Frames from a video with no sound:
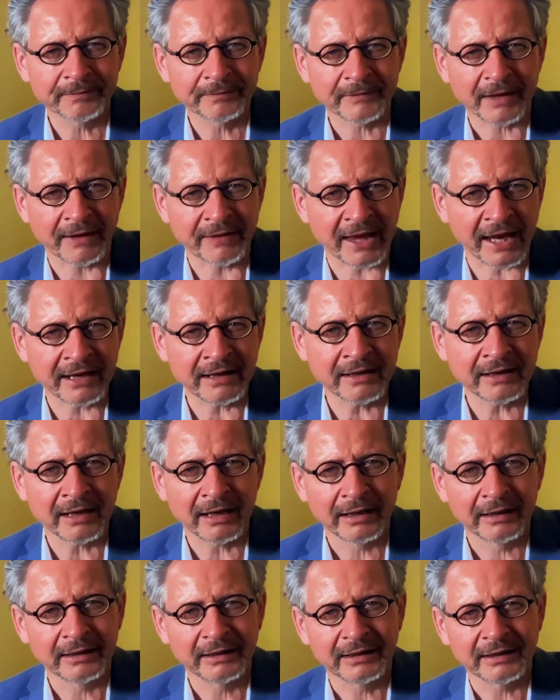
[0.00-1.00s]
And then,
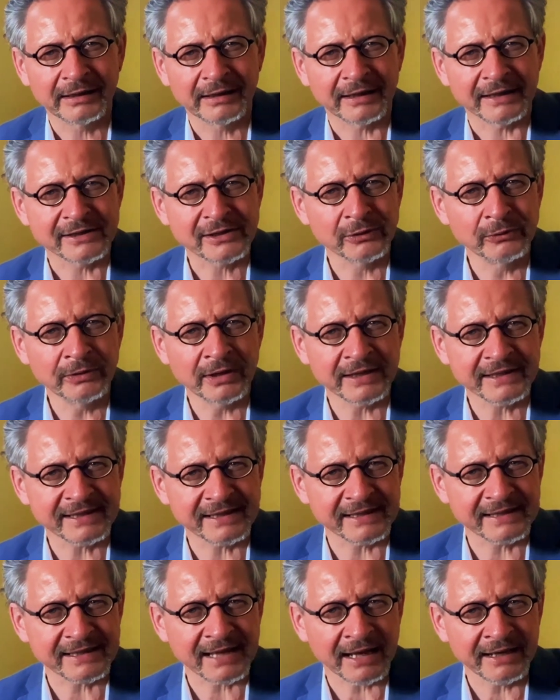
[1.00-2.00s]
as soon as the
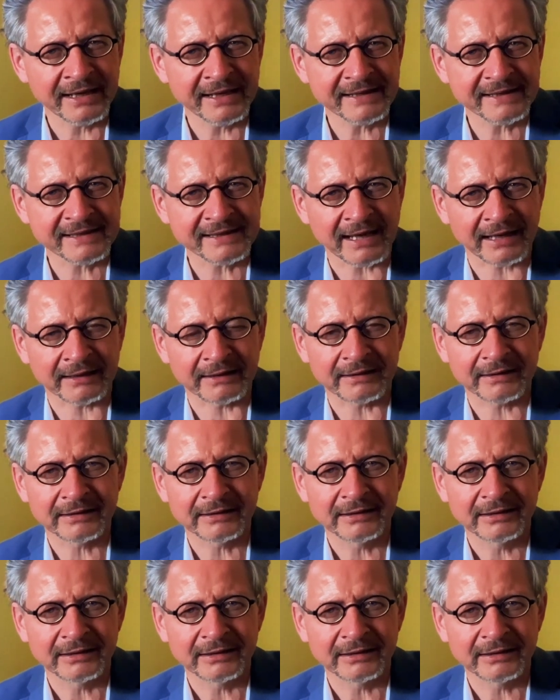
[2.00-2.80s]
sun has set,